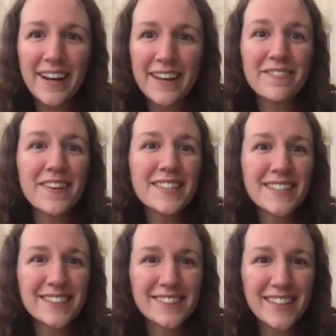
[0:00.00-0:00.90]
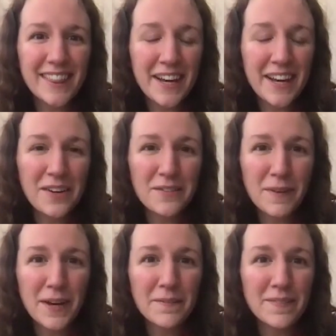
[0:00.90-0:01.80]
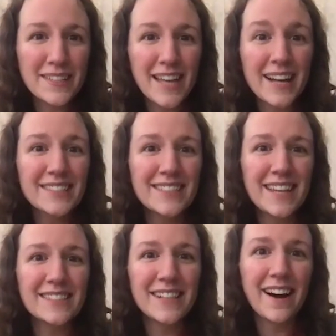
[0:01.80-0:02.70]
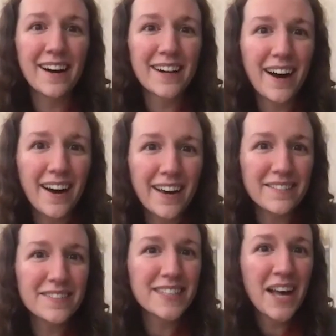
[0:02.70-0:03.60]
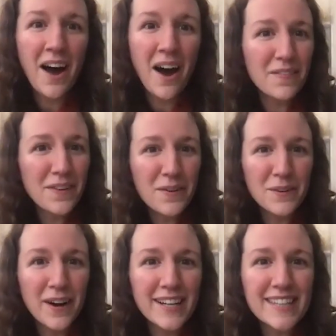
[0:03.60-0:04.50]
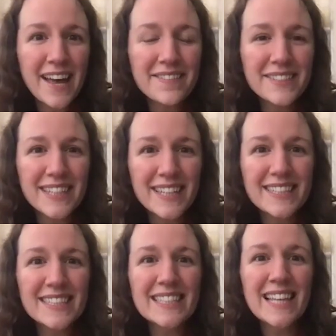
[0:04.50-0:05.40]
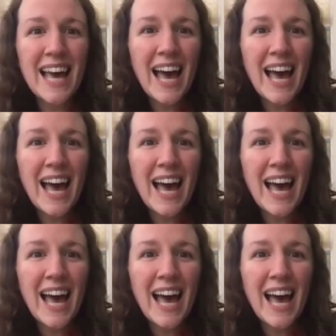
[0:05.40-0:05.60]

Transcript: envisaged that they could have become these accidental archives of human rights evidence.